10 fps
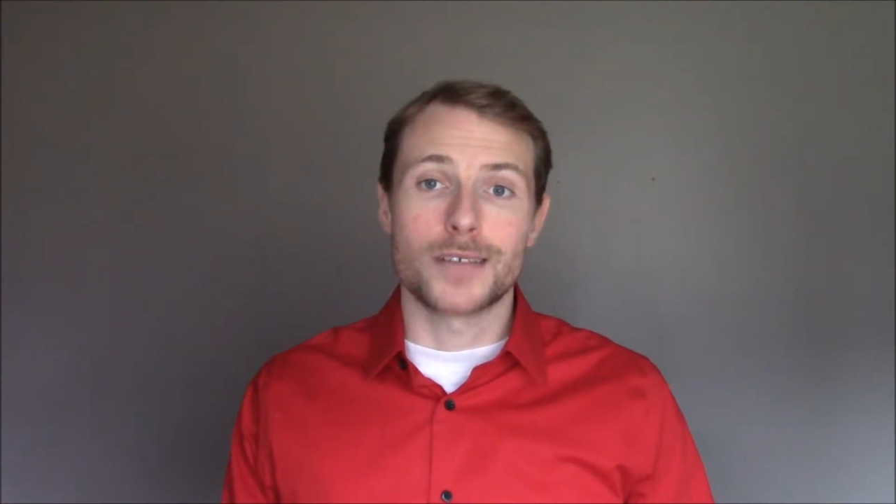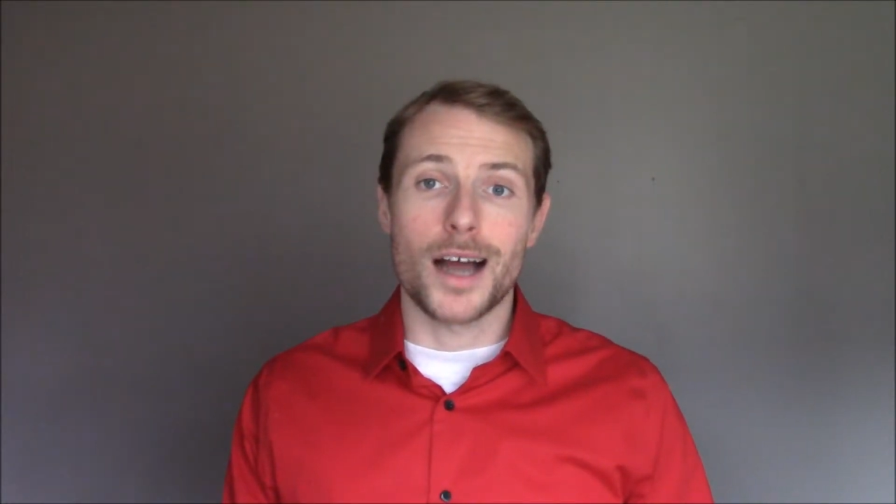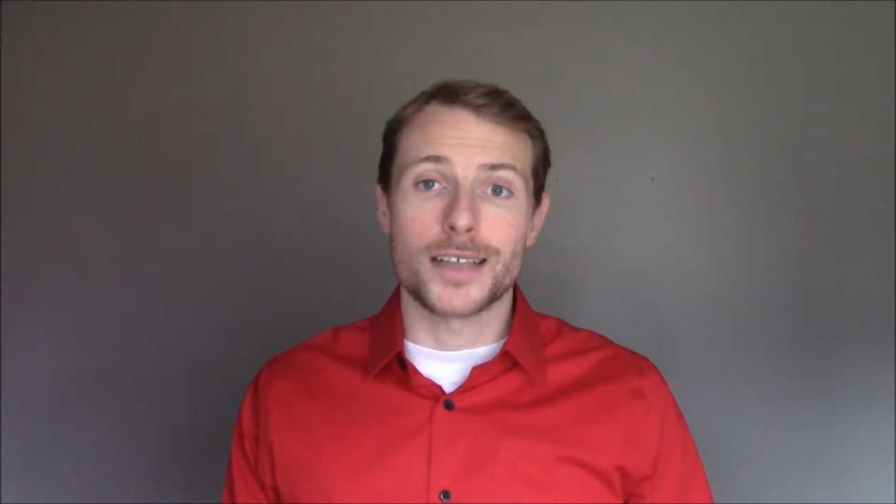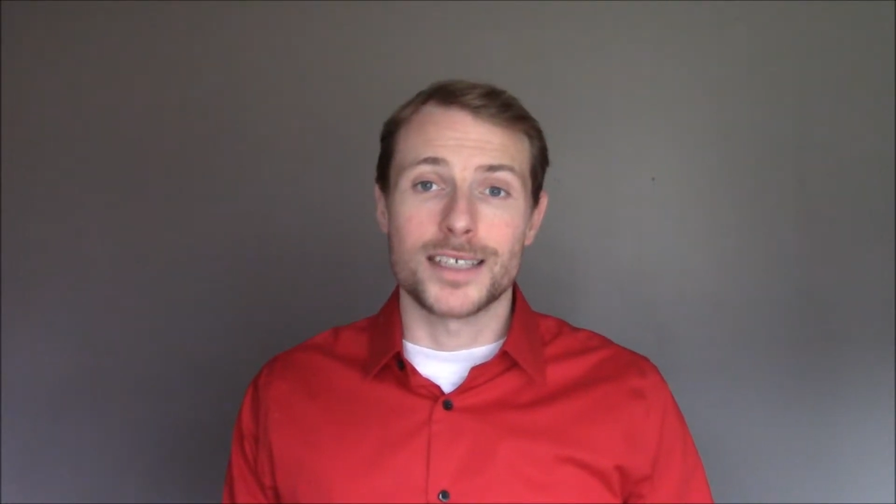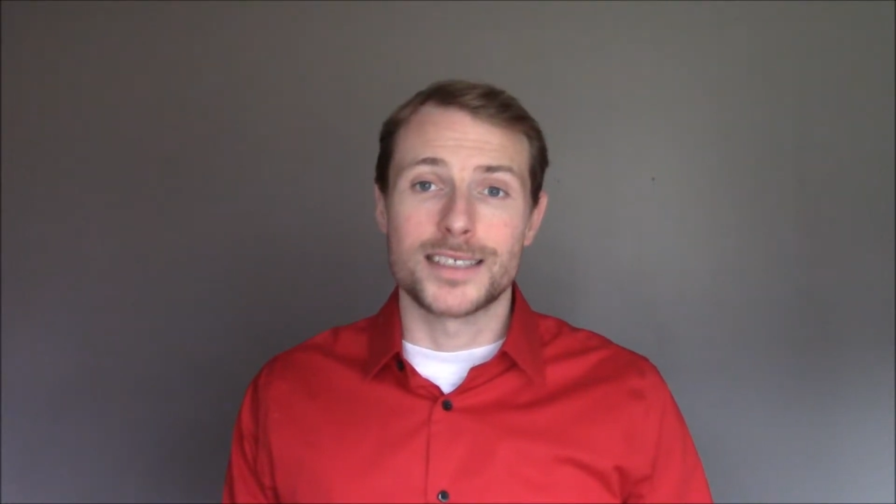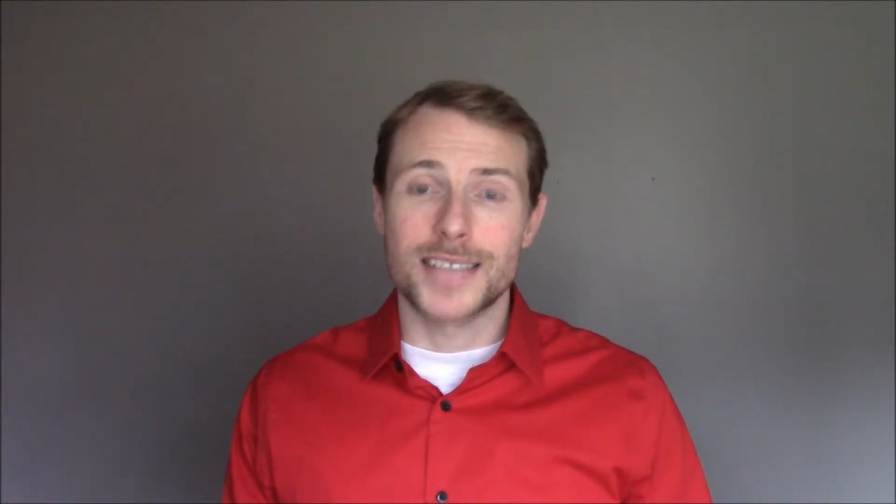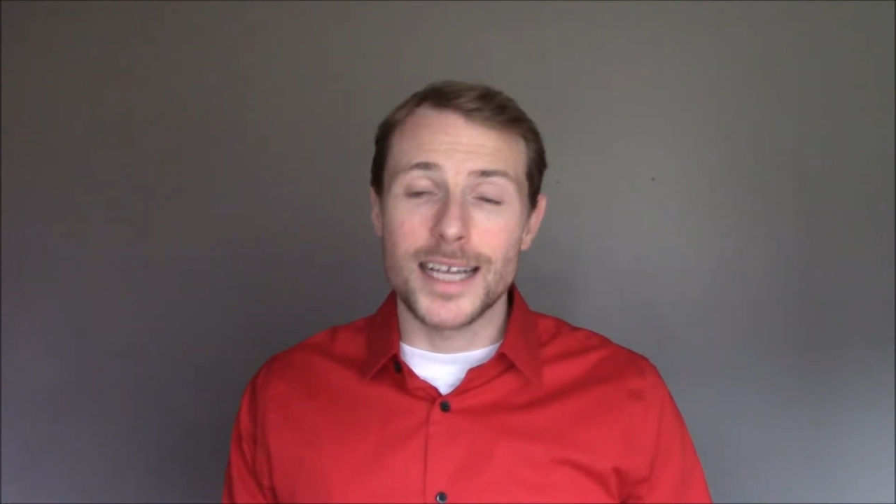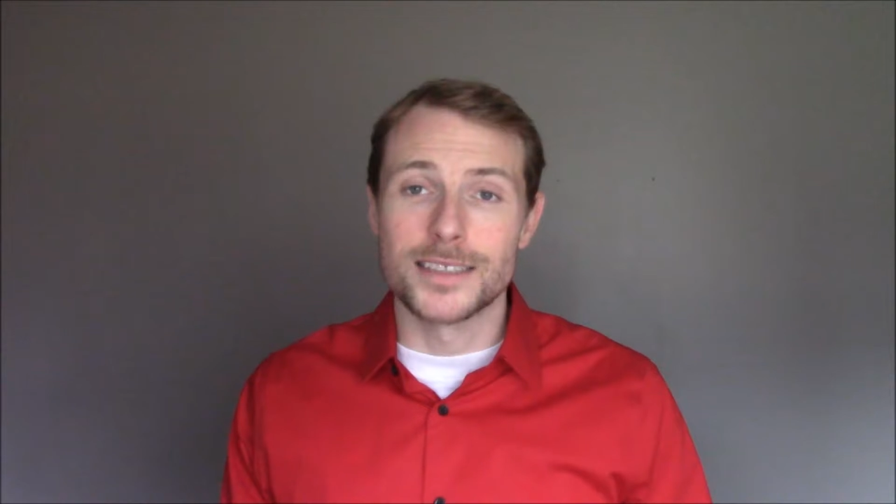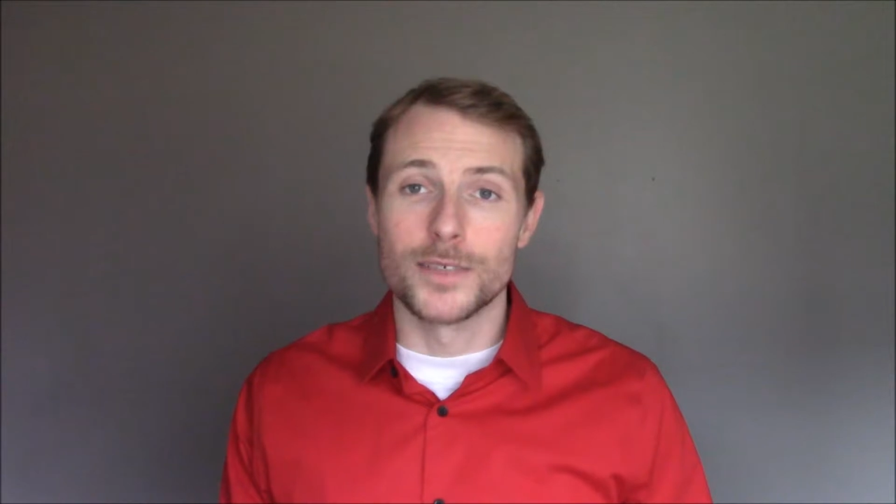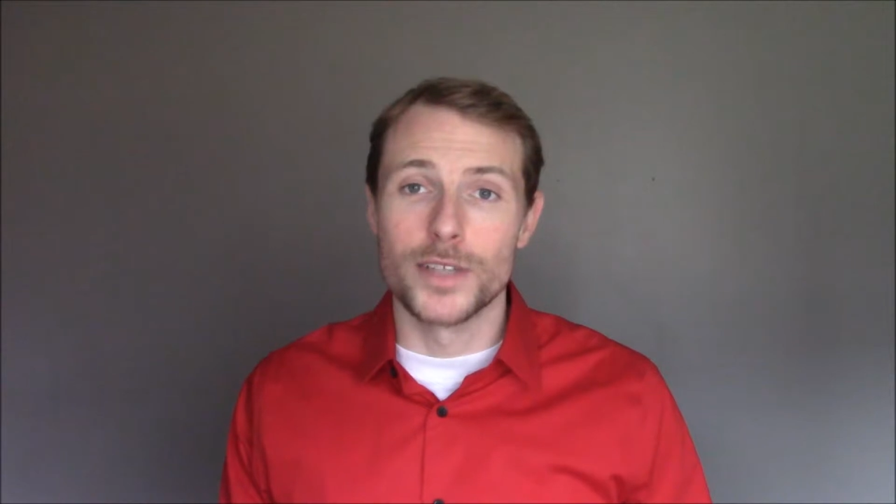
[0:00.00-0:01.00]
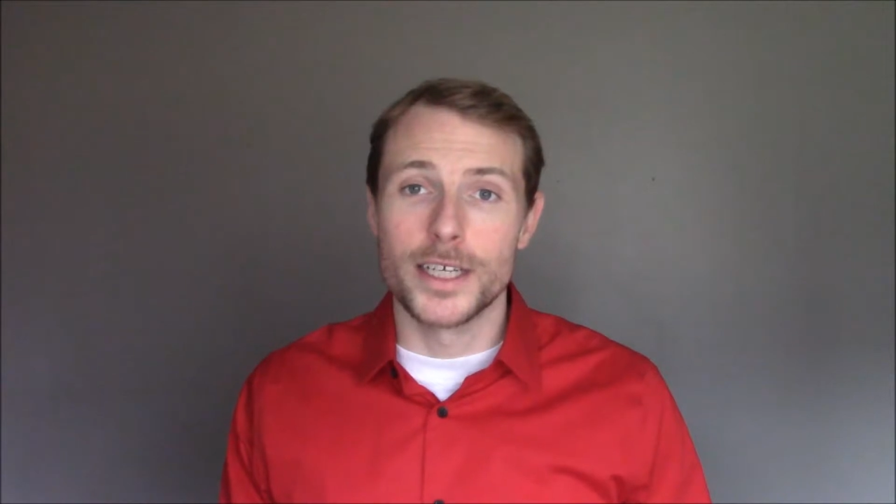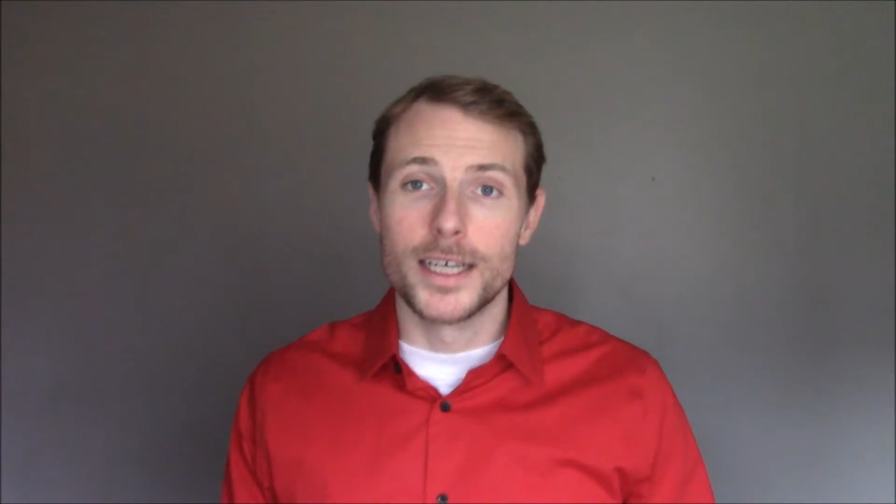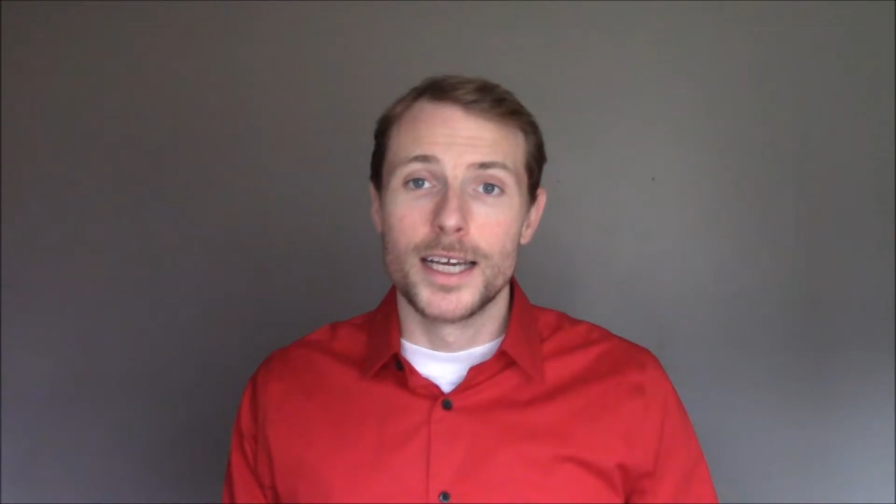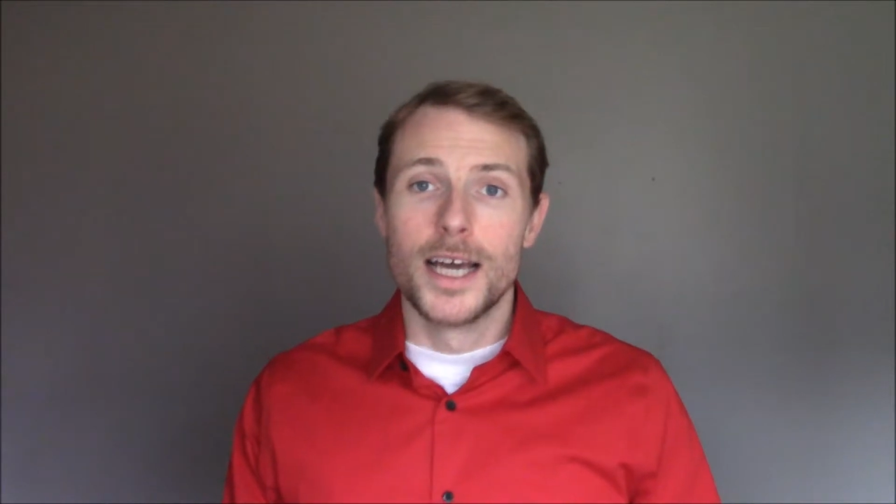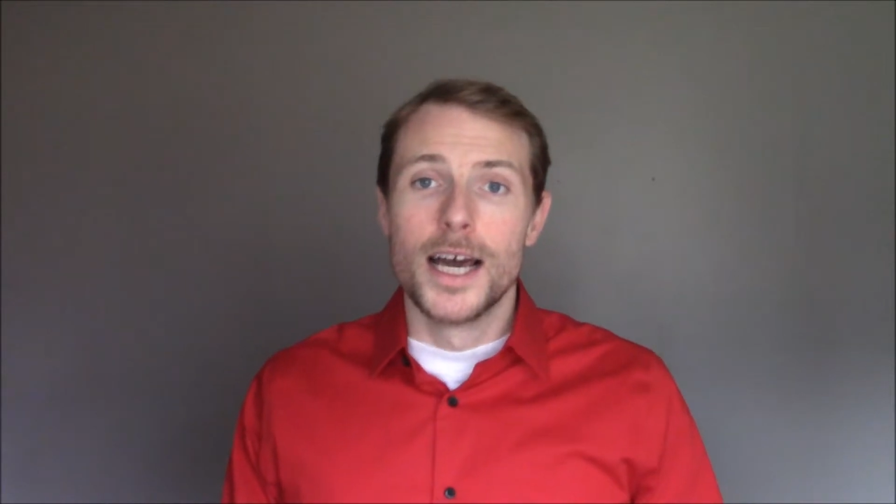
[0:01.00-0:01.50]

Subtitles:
talks extensively